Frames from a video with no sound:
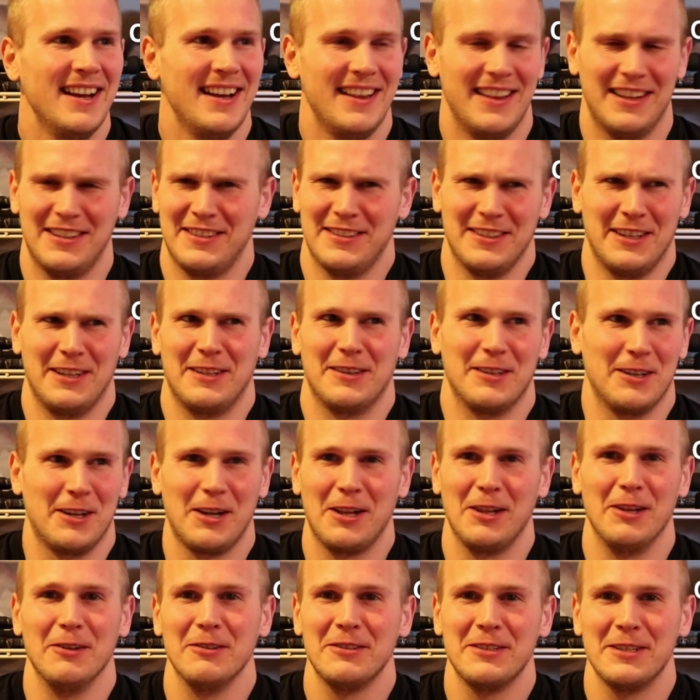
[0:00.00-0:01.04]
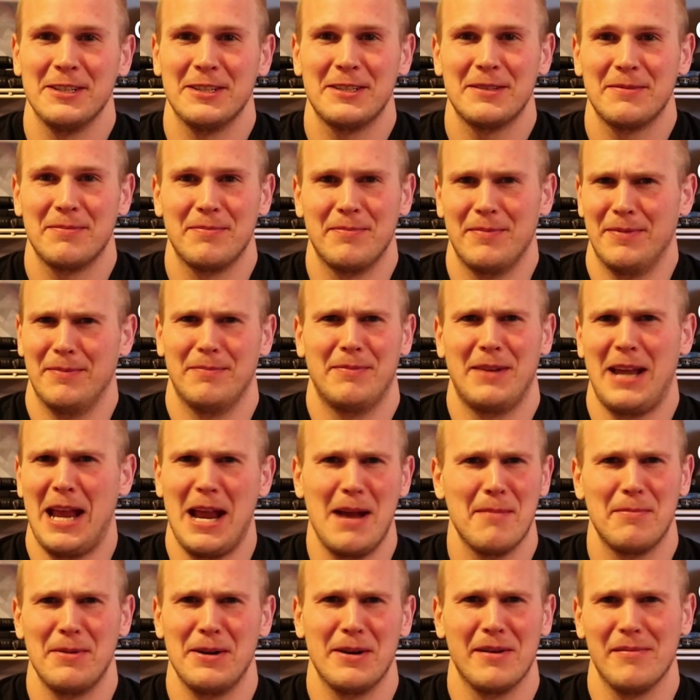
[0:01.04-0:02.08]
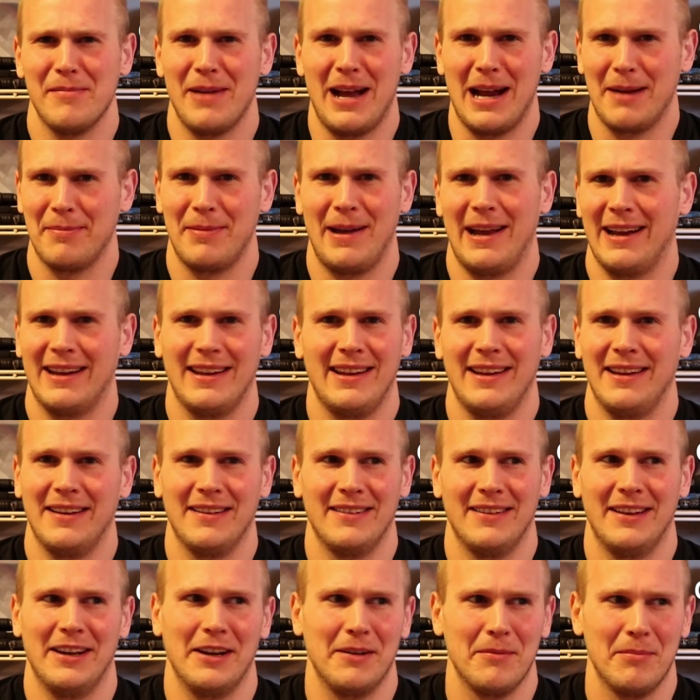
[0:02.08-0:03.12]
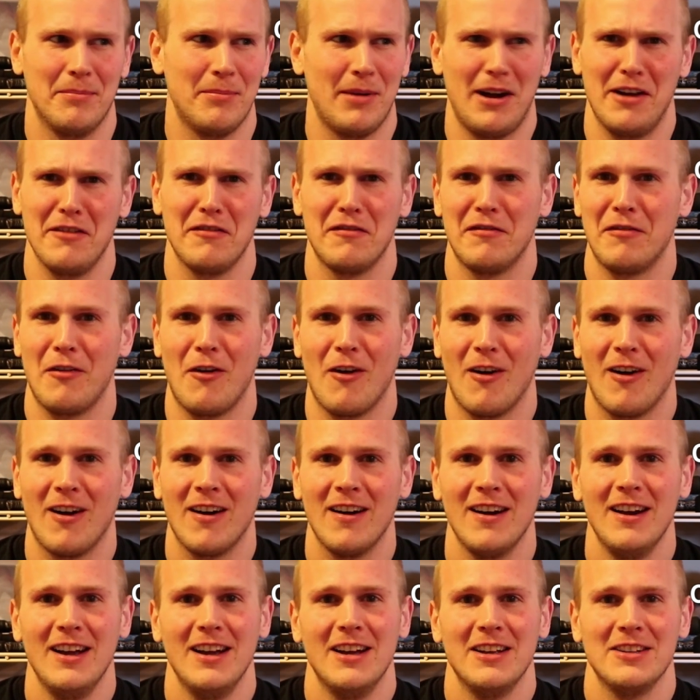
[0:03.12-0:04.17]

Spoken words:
That's like the closest camping or backpacking like by far.